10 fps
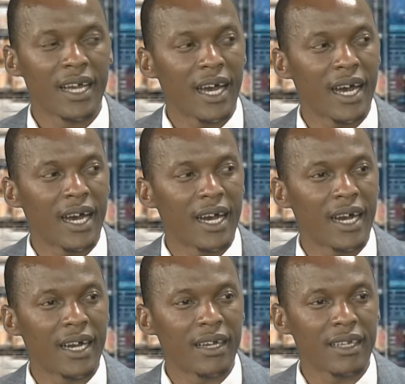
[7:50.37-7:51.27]

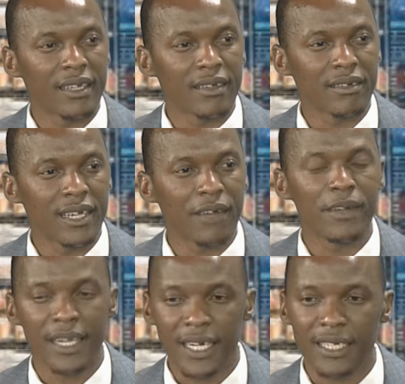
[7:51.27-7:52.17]
have
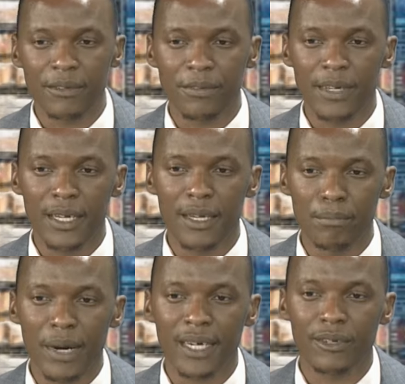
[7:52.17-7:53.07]
a negative
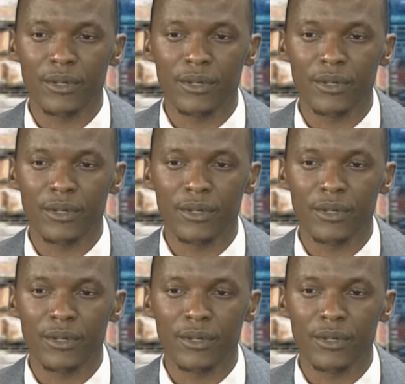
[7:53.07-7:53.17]
impact on